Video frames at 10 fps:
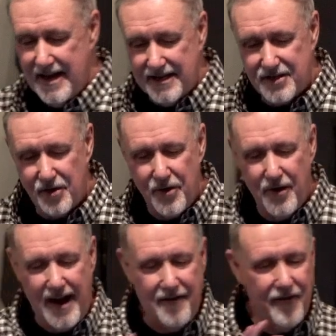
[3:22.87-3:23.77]
So
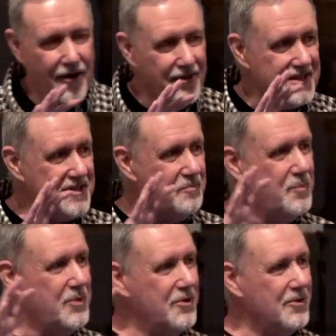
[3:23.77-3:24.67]
you have all this
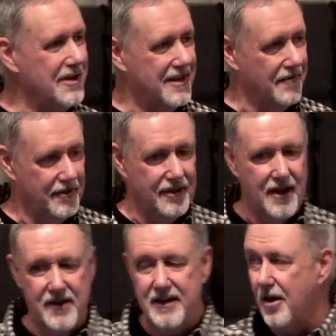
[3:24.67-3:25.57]
beauty of a
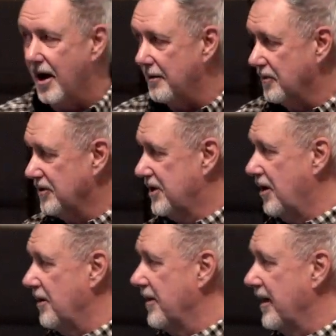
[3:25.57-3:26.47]
loving God. We'll
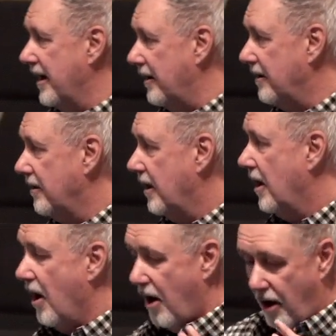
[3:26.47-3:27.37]
start there
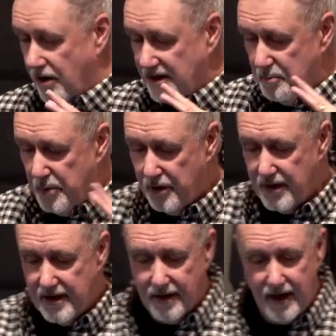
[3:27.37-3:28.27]
all this
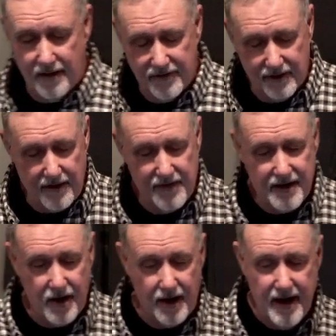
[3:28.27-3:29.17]
beauty of a loving
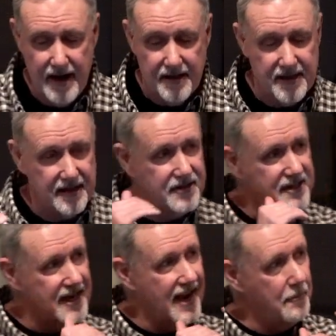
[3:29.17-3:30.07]
God, then
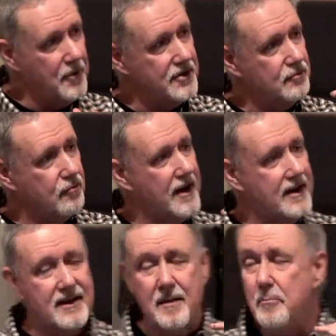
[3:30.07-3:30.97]
sandwiched right
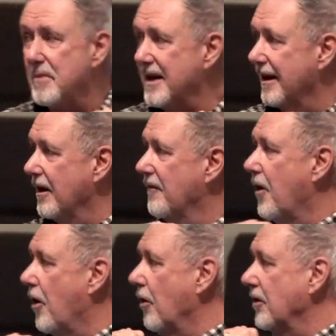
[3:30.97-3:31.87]
in the middle of
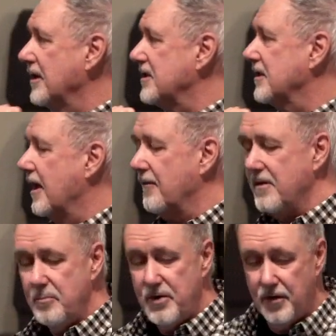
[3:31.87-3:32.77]
all this love
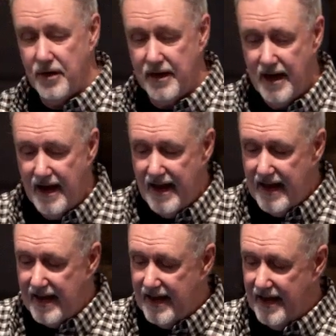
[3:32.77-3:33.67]
and beauty
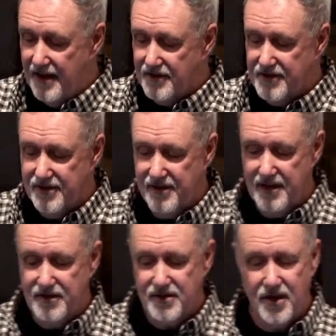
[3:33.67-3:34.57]
is
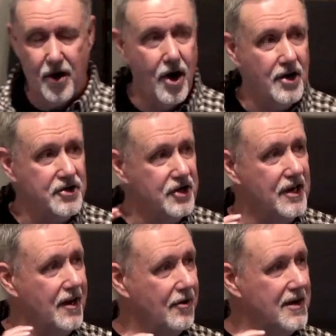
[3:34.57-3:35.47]
this
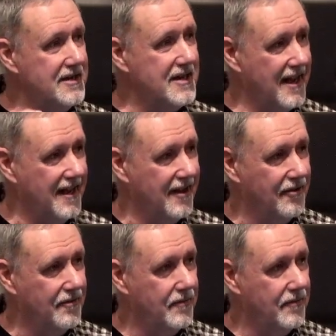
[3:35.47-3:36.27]
cautionary tale.